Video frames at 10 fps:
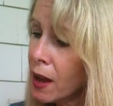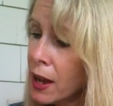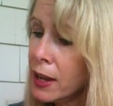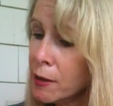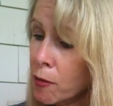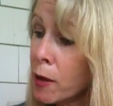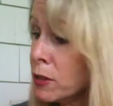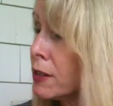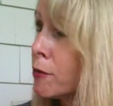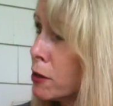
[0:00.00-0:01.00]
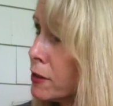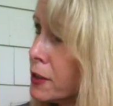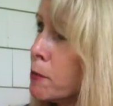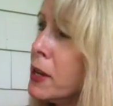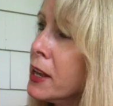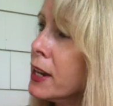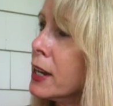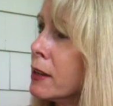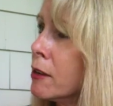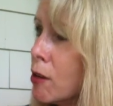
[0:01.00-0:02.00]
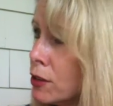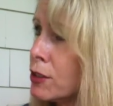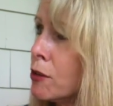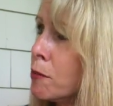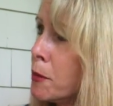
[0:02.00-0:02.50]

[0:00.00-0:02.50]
I was involved at the beginning also,